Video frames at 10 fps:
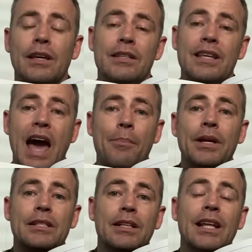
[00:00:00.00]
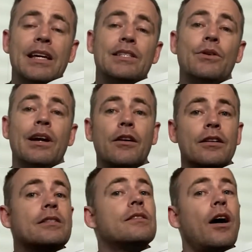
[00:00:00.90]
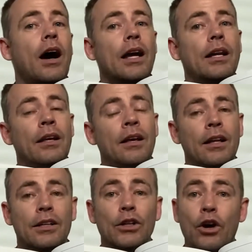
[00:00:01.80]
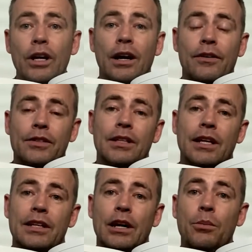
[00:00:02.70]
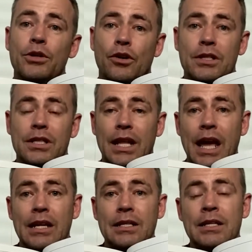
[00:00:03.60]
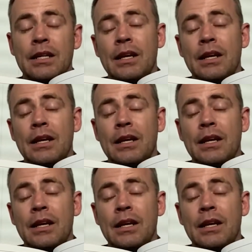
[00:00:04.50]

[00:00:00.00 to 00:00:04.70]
it's happy to laze around on its side long enough to let the albatross land